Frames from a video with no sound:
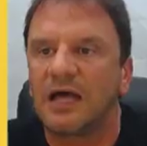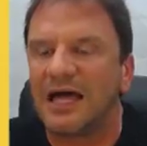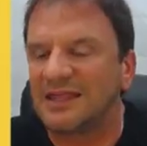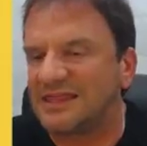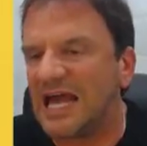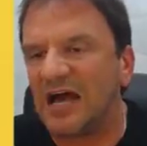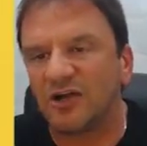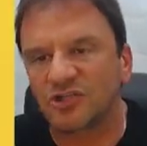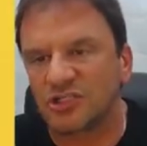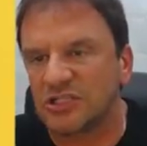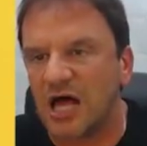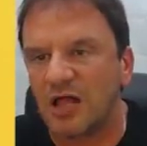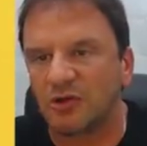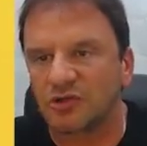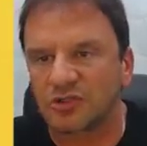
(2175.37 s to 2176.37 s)

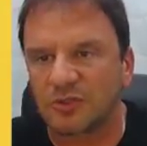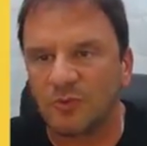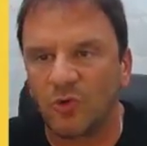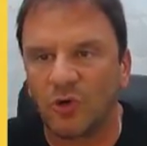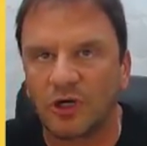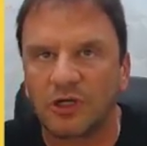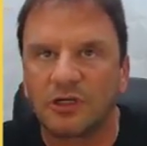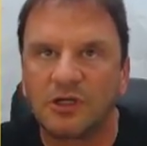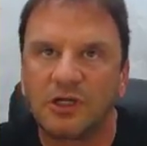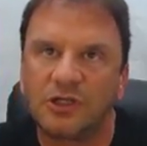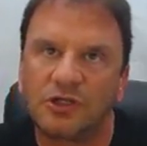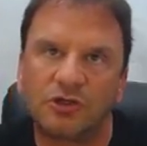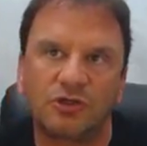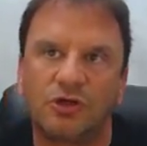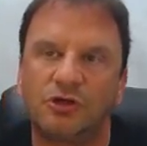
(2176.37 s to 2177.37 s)
$1,000 or more.
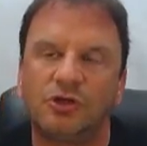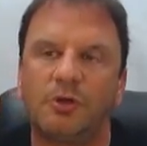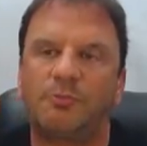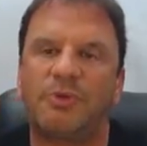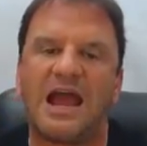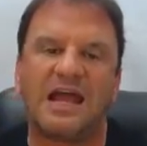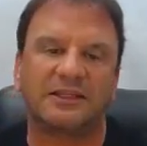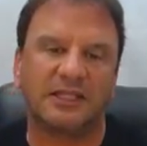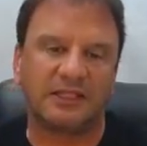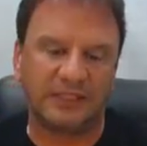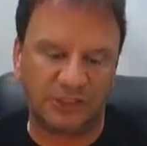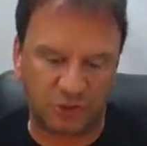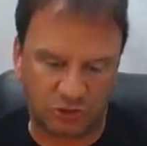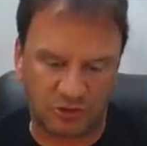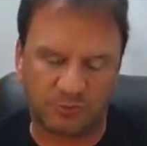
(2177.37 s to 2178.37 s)
You're
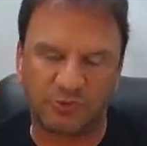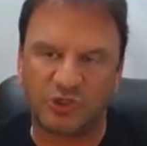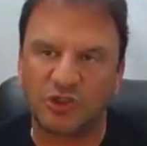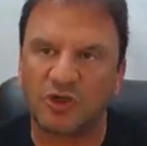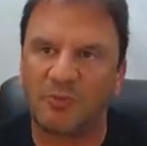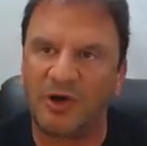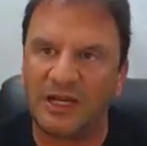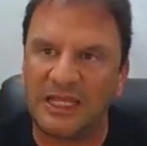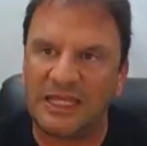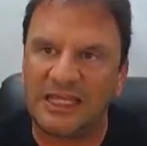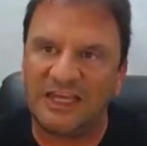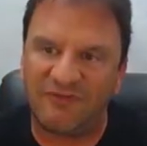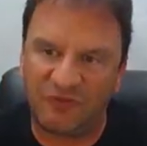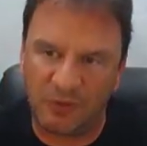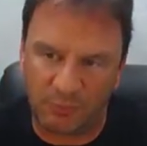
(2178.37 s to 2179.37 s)
practically tripling your money
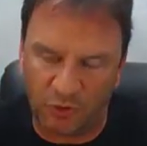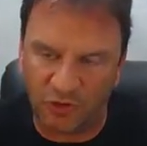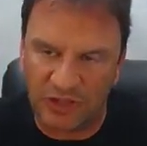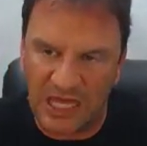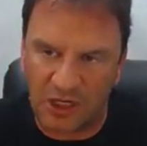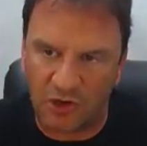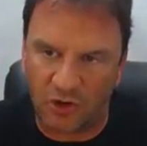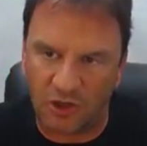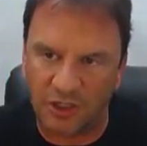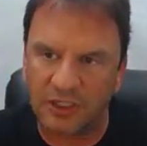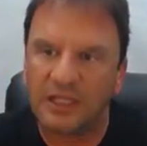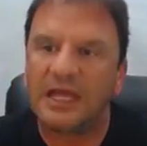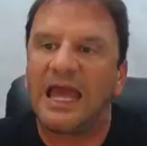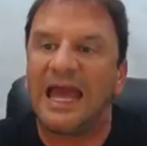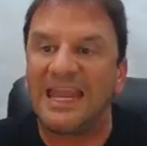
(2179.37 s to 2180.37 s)
if you pull that card
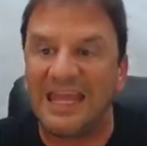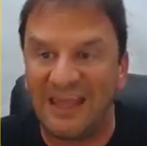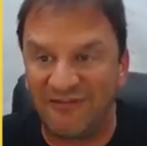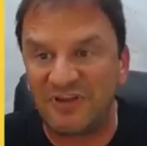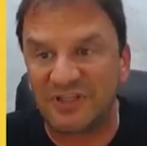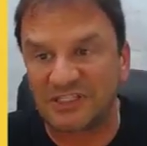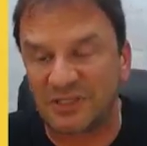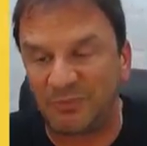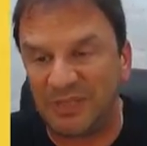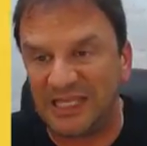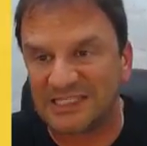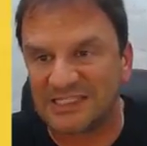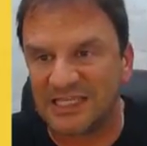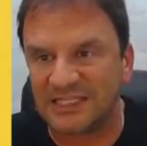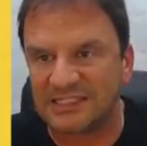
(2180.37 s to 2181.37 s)
and if it's a
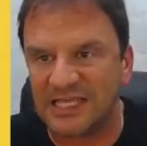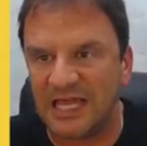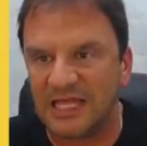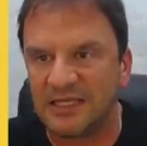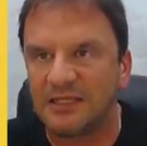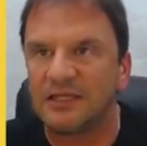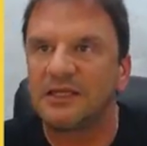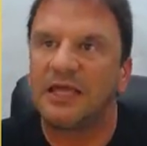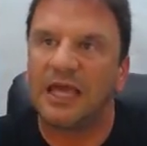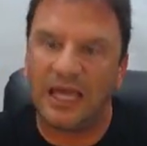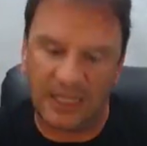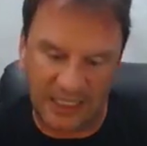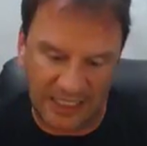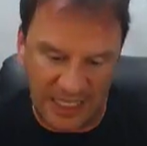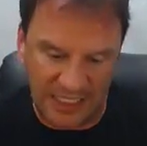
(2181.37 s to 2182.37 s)
PSA 10.
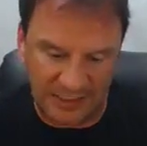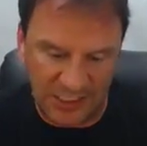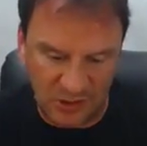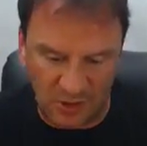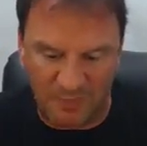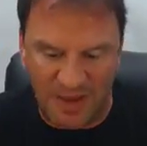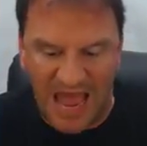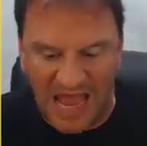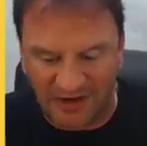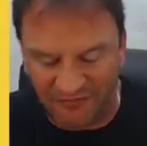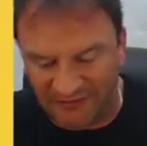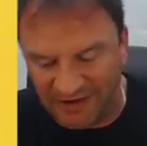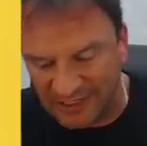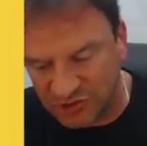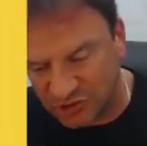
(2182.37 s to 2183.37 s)
And again, these are packed
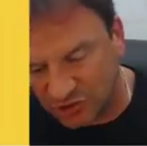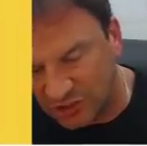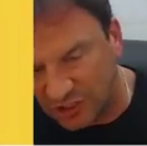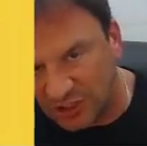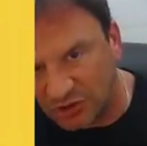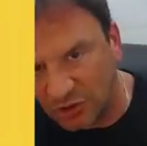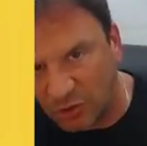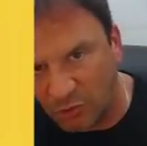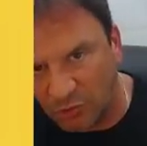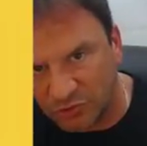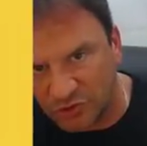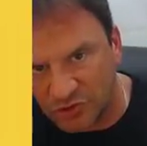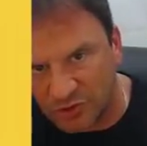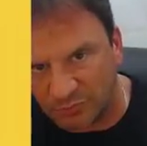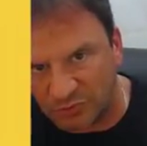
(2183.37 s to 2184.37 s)
fresh. The
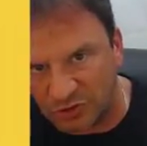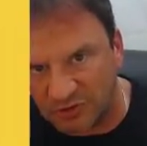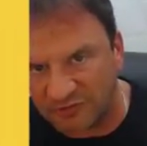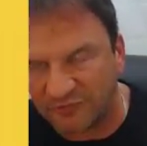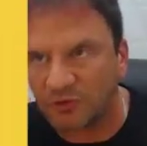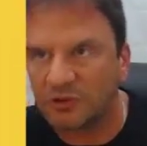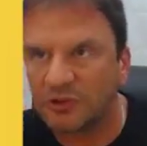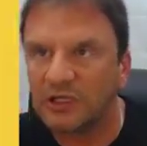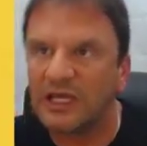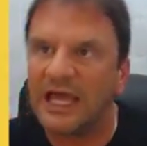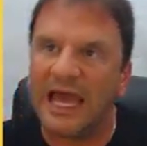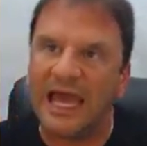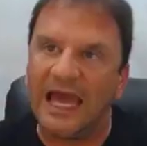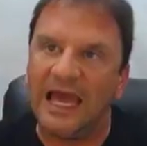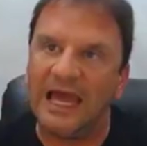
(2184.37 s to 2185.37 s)
corners are beautiful,
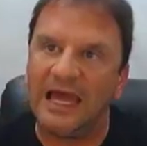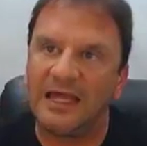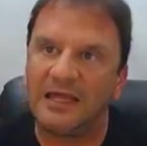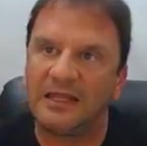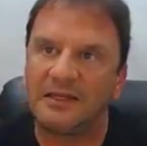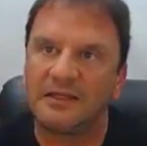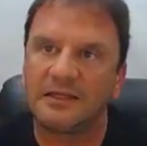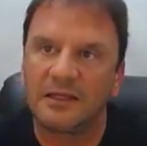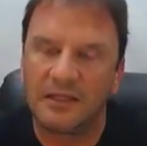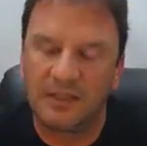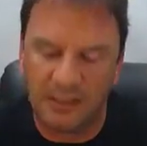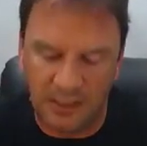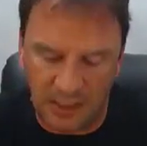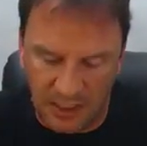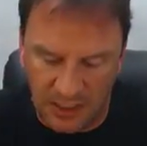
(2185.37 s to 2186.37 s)
and
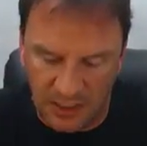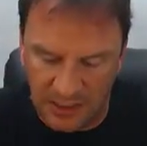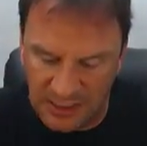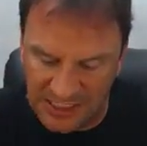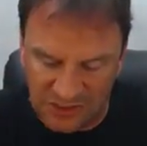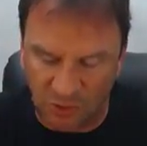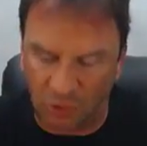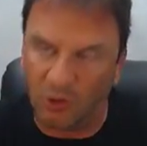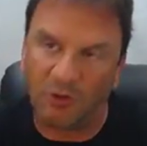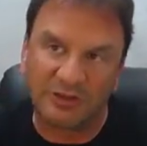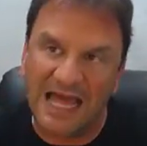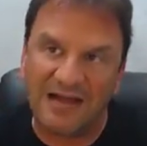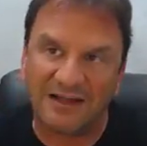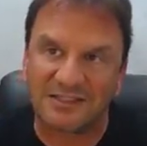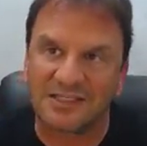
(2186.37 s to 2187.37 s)
it's all
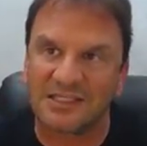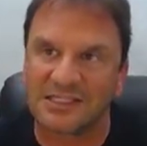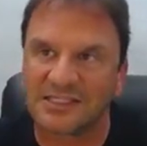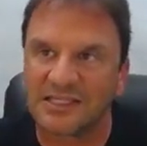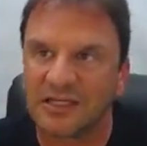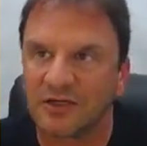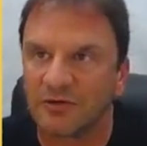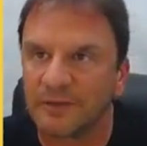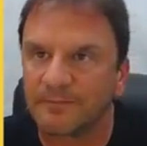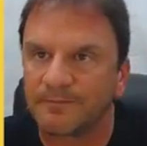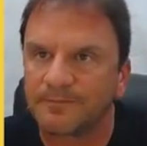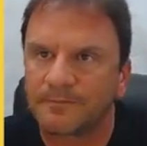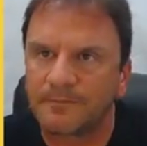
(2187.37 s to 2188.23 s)
down to the centering.